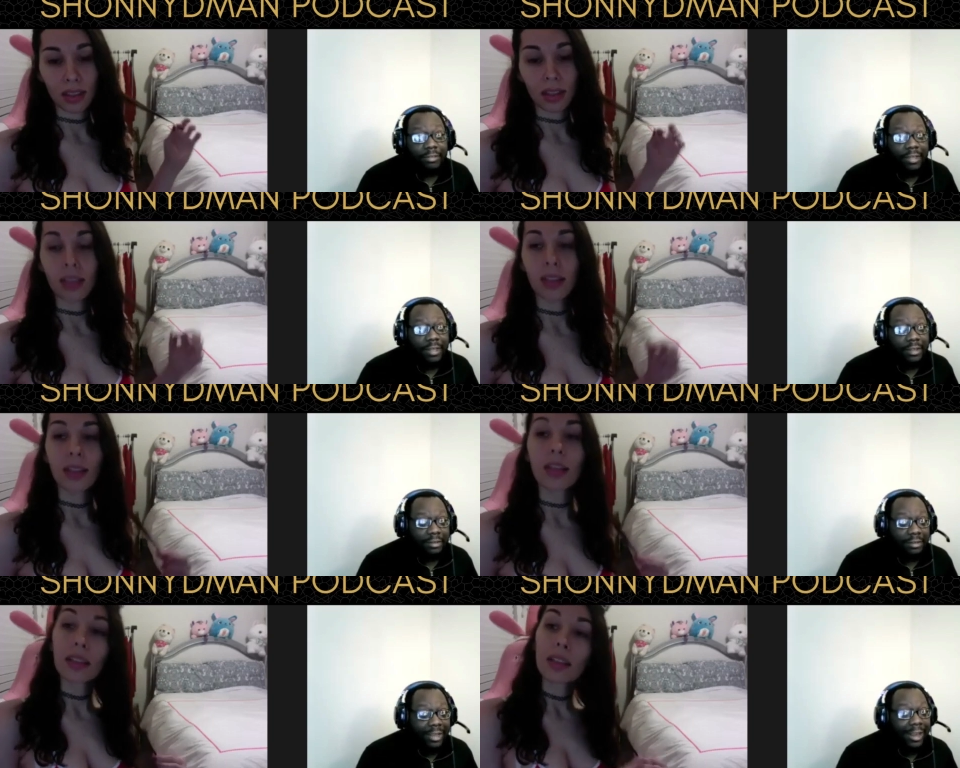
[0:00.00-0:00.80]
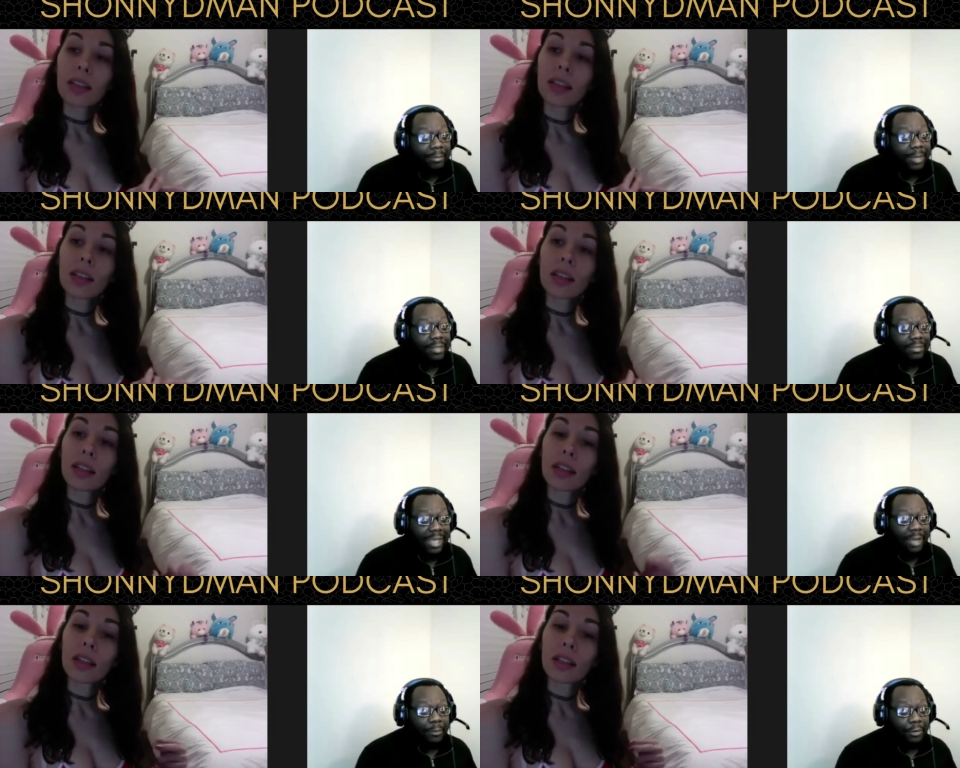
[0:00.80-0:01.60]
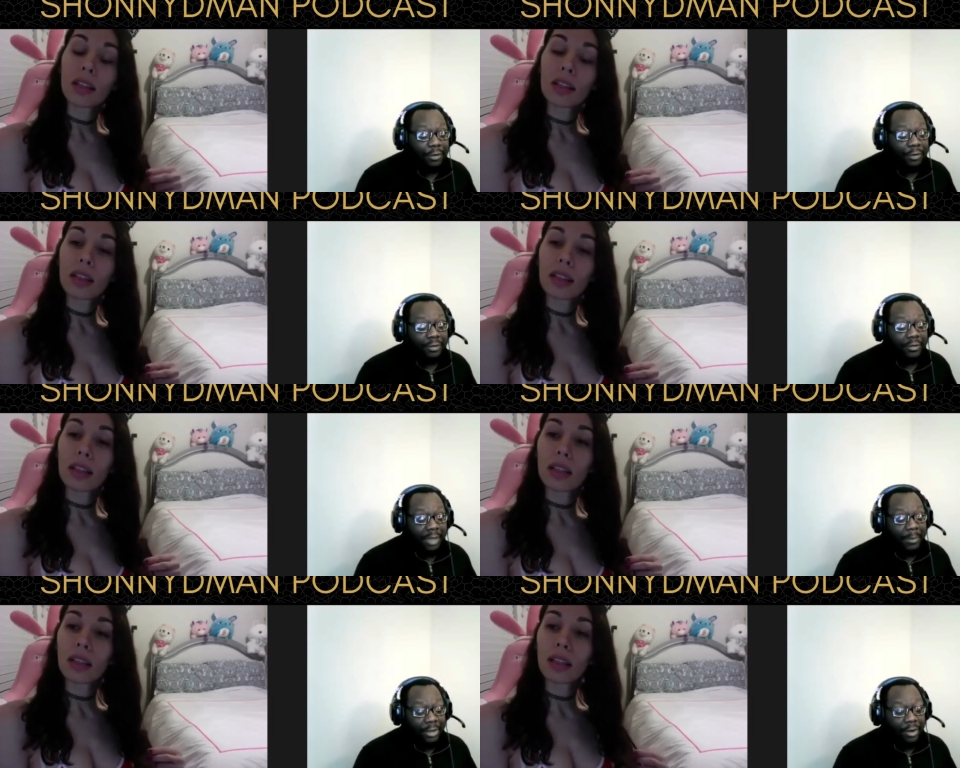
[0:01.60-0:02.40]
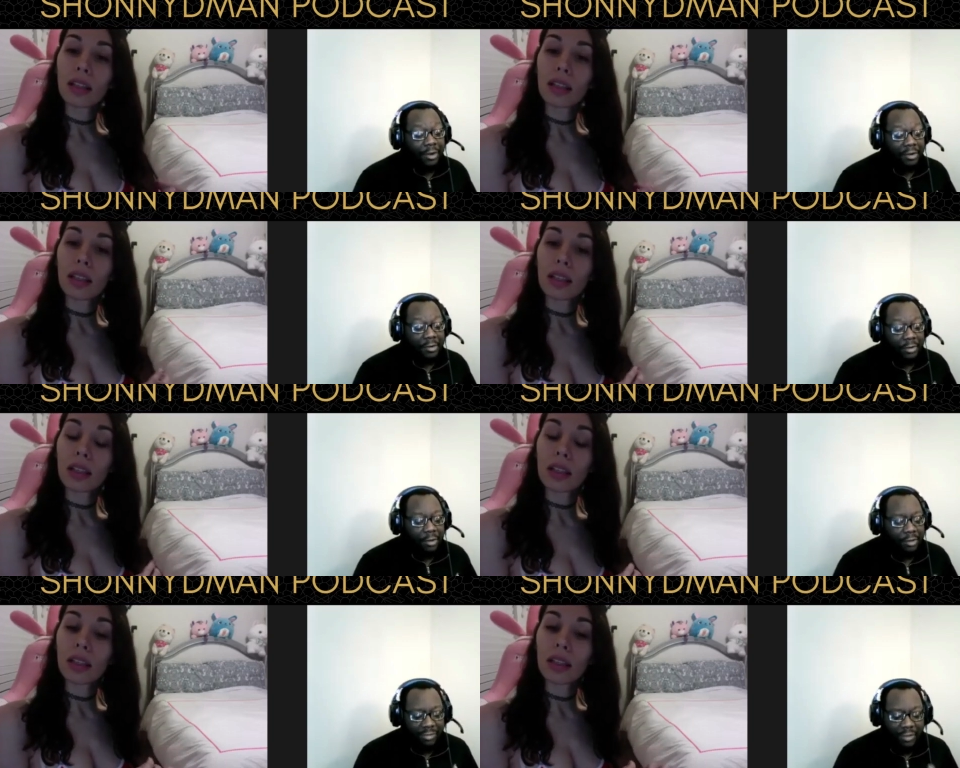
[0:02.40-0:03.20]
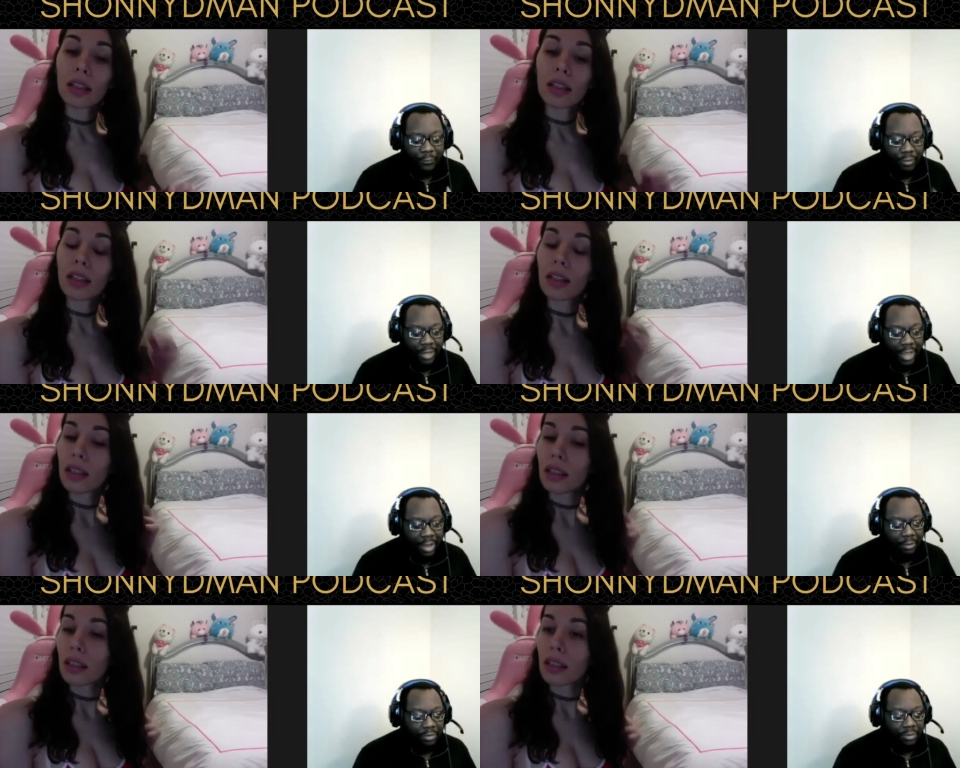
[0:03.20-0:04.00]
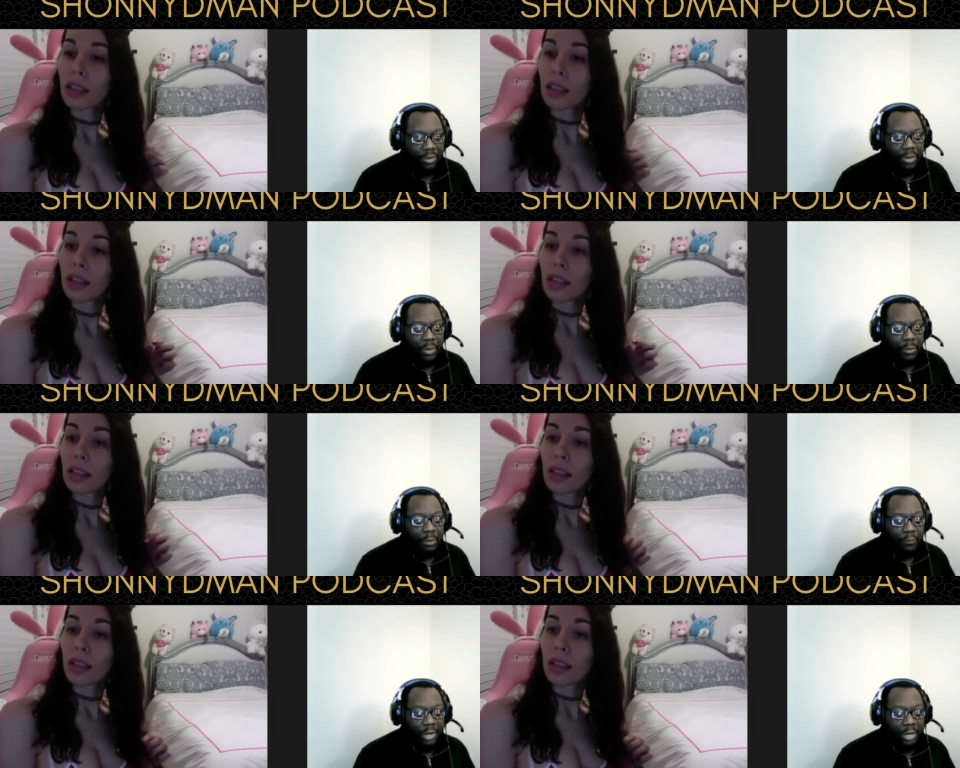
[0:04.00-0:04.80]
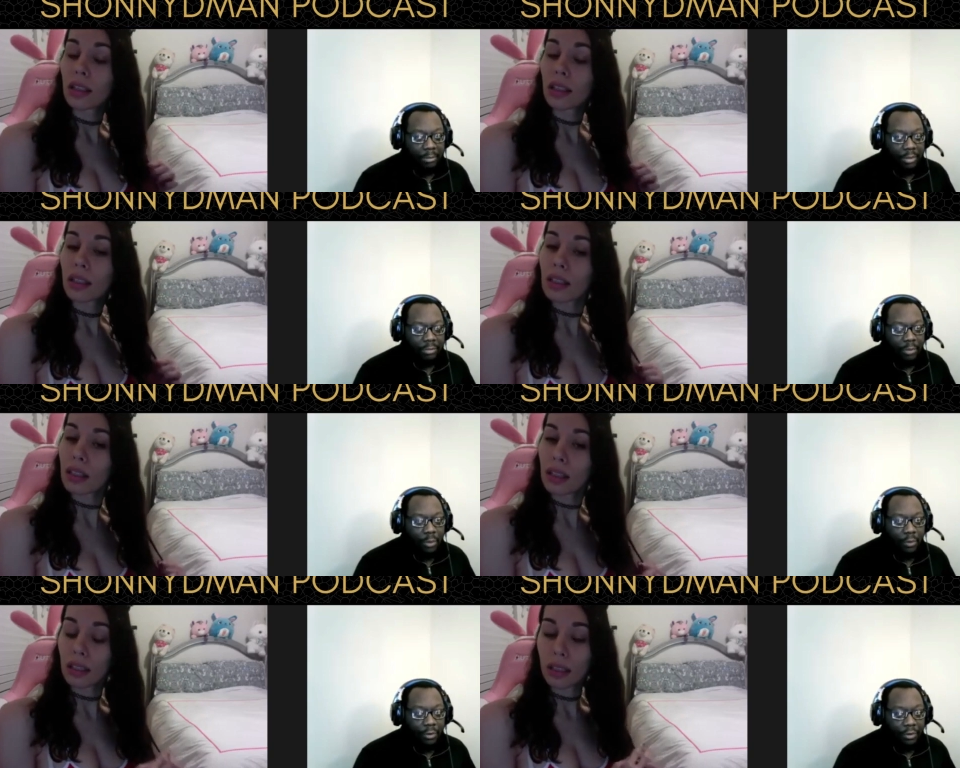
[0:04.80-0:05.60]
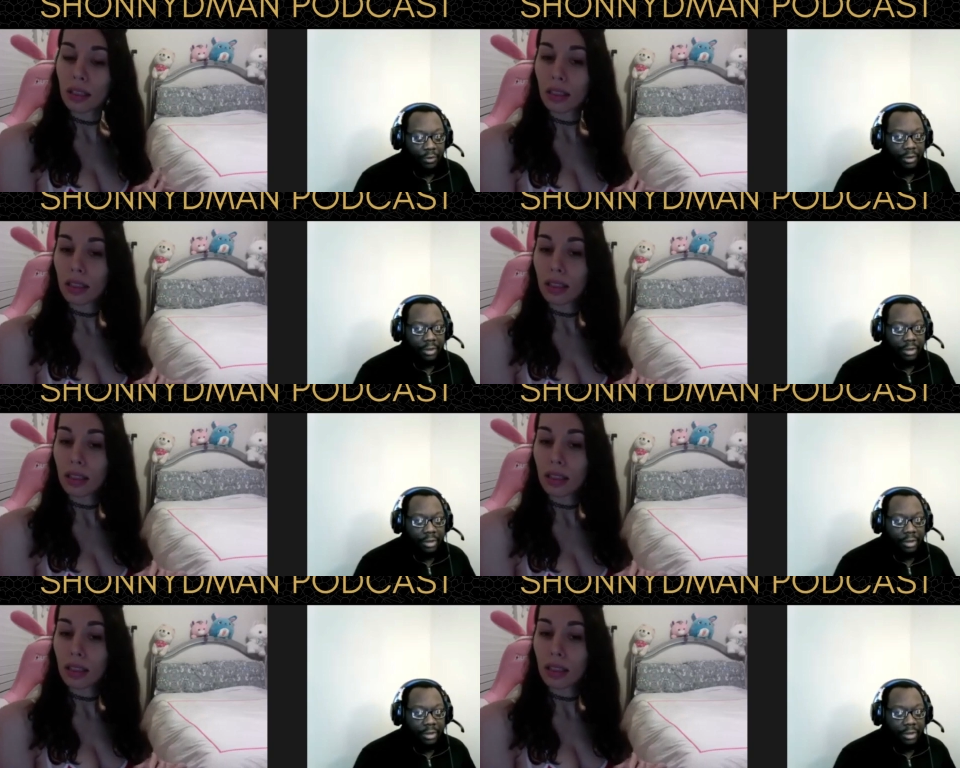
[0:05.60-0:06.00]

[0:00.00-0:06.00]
Speaker 1: to say the animes that were coming on on all these different channels were very much more